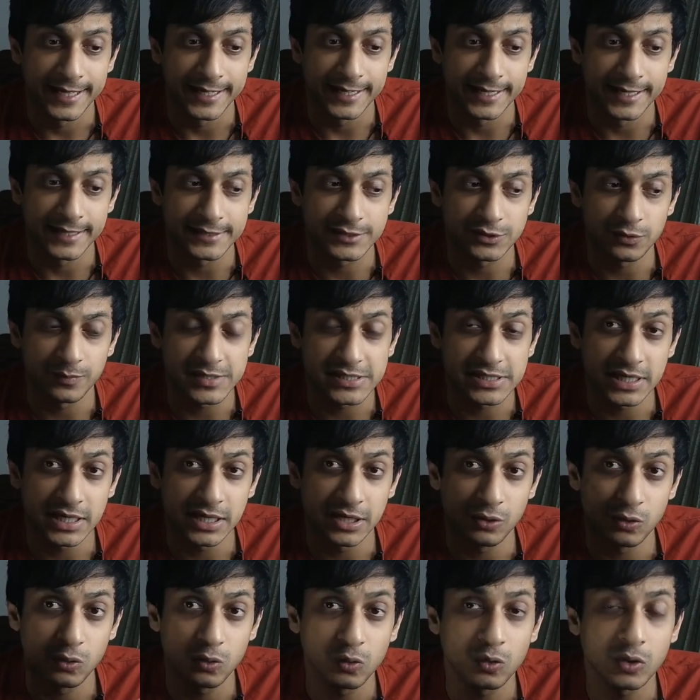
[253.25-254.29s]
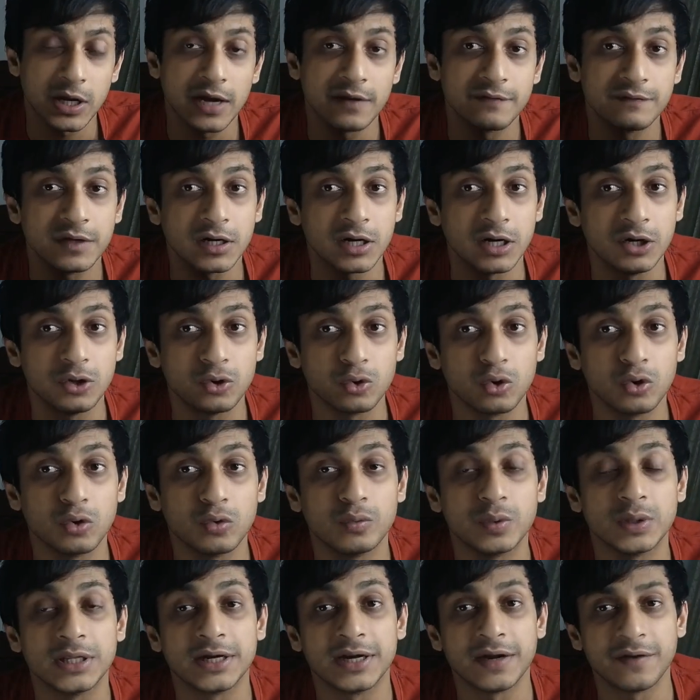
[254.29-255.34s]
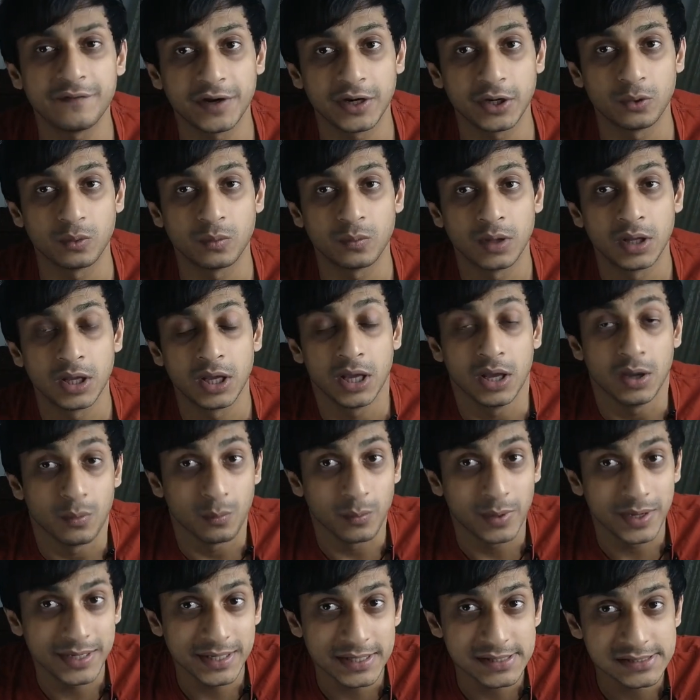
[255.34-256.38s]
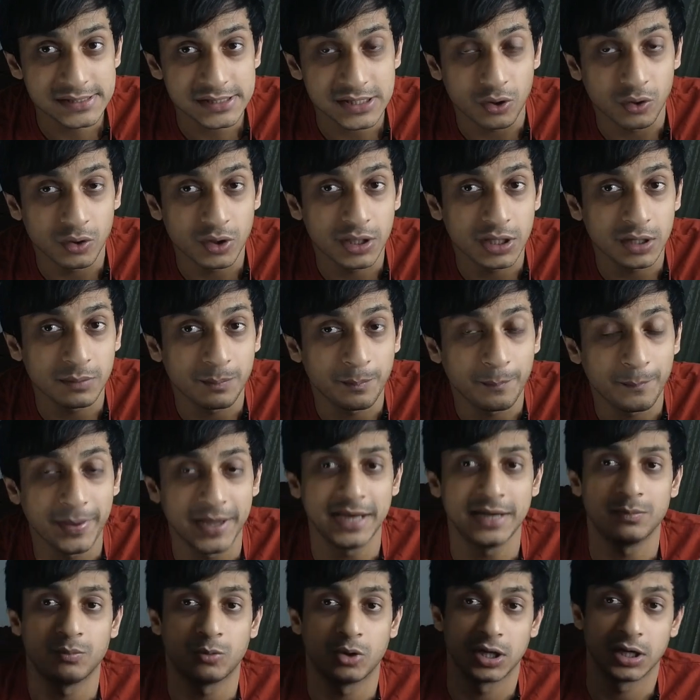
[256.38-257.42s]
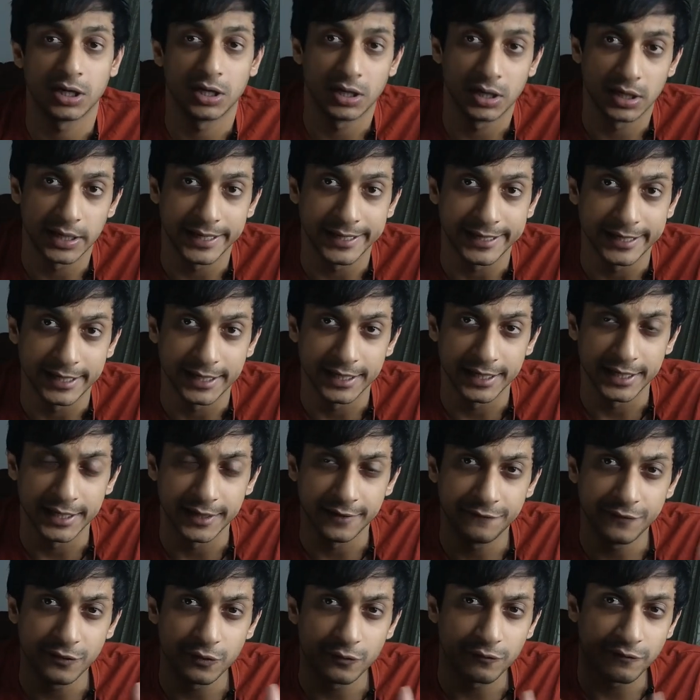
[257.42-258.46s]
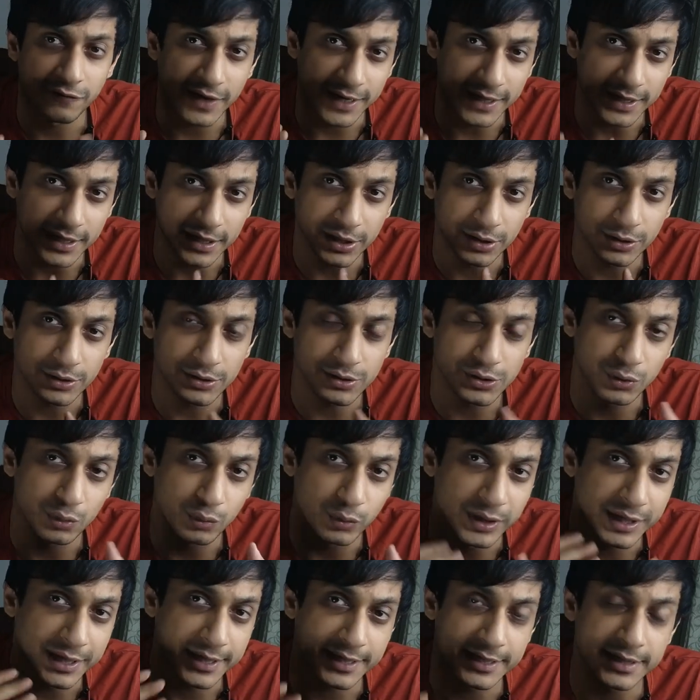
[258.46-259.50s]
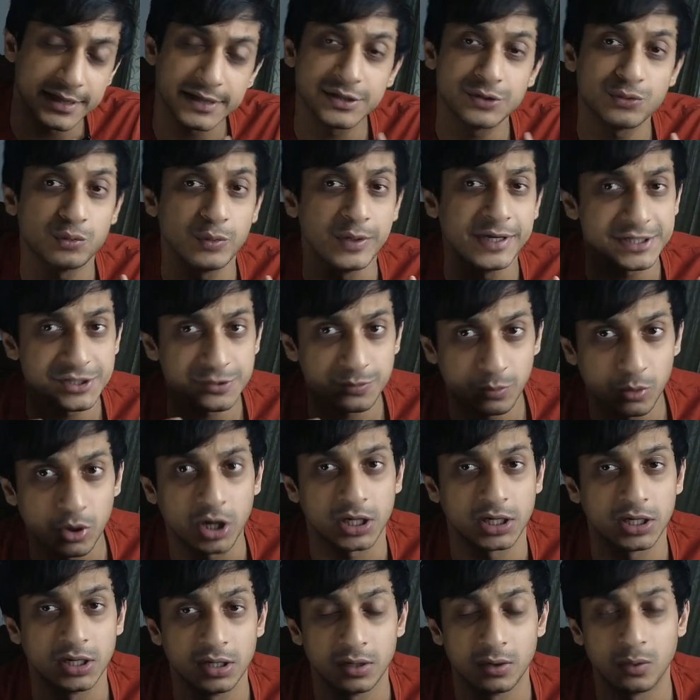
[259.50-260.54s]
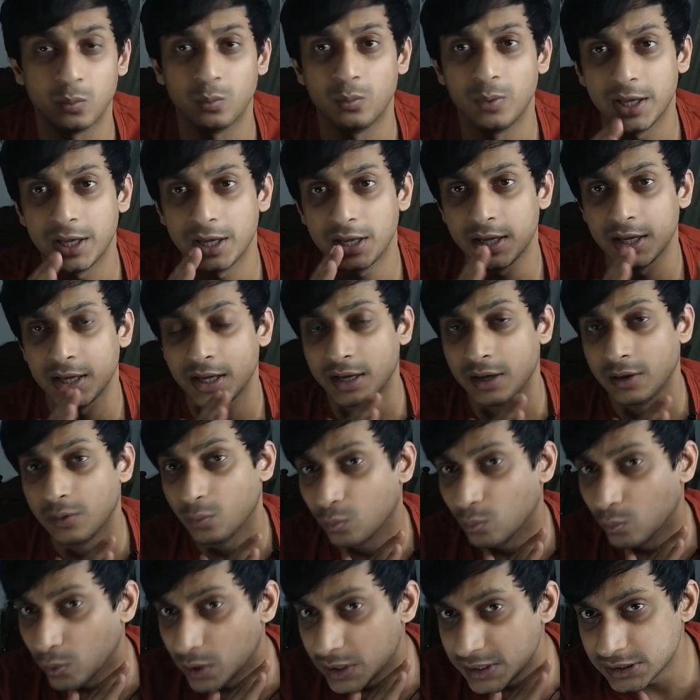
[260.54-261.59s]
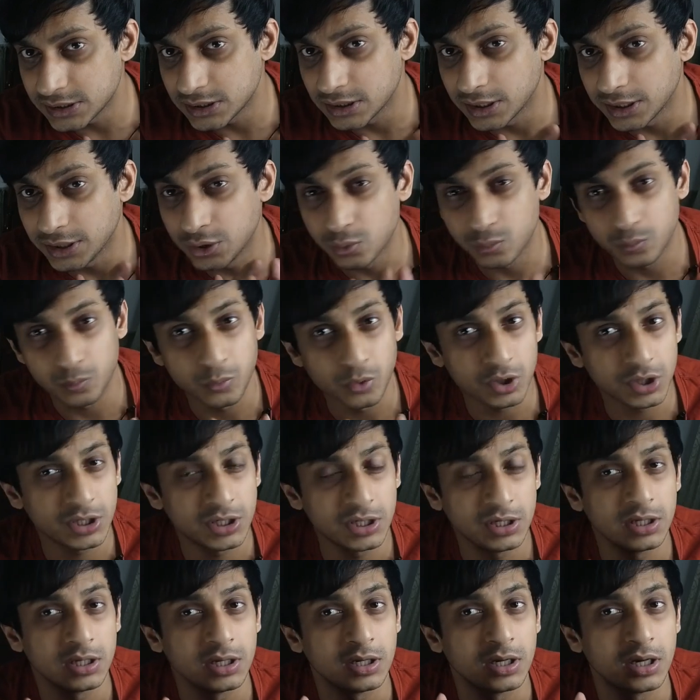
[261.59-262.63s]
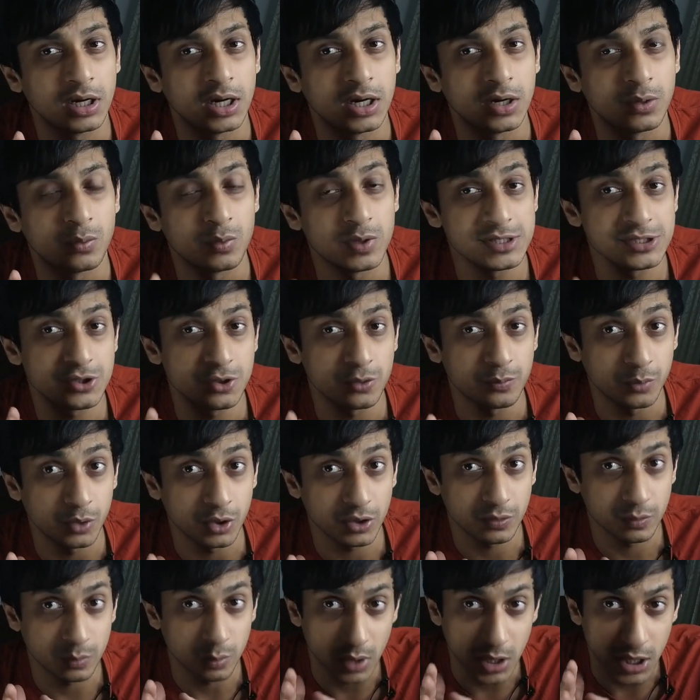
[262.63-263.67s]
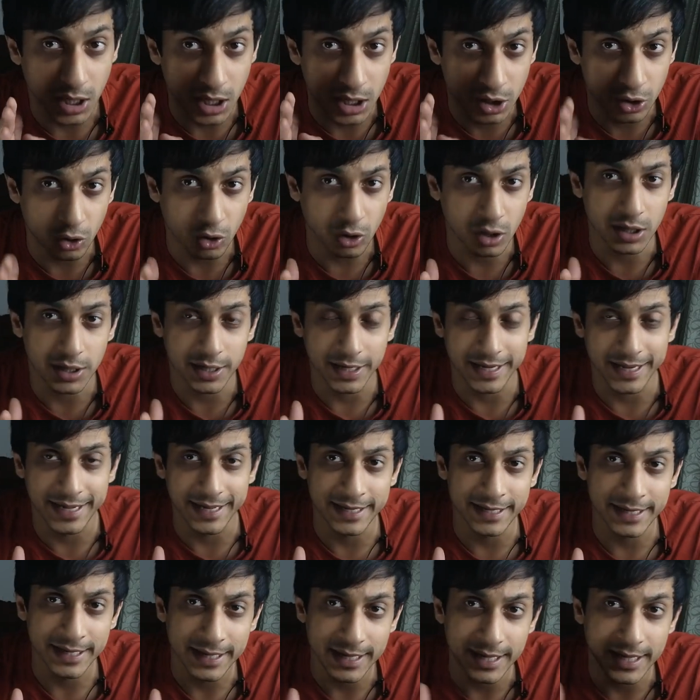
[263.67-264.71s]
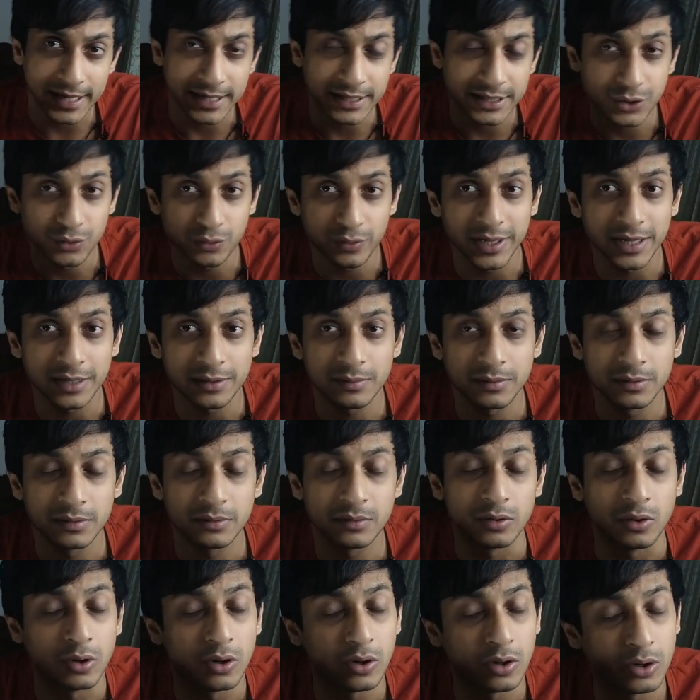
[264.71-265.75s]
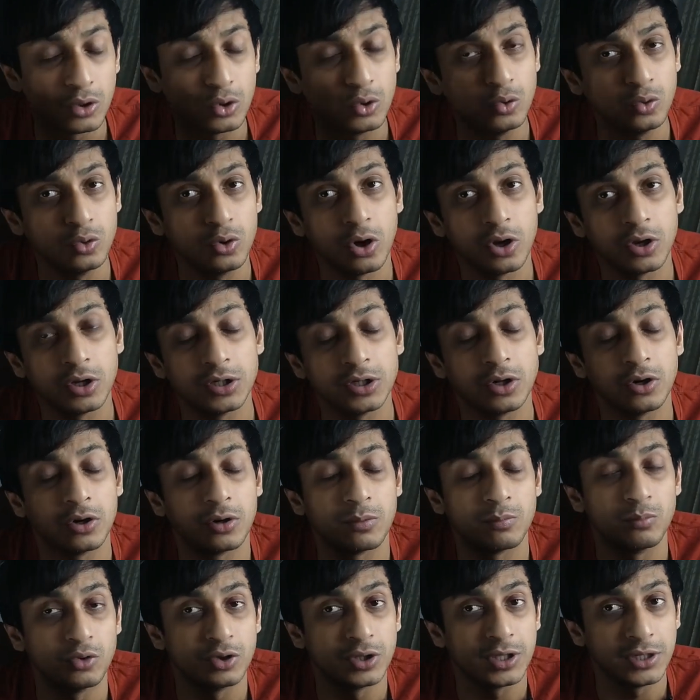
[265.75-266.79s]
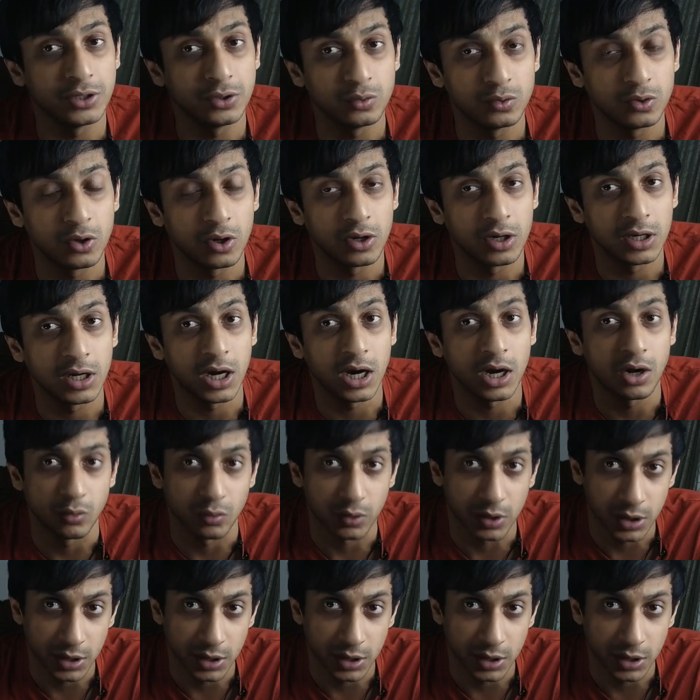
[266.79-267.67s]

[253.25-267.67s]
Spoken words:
So basically you don't have the control over the revenue. Whereas on the paid model, like if you find a unique and a sweet spot where once you put $1 in and you get $2 or more than $2 out,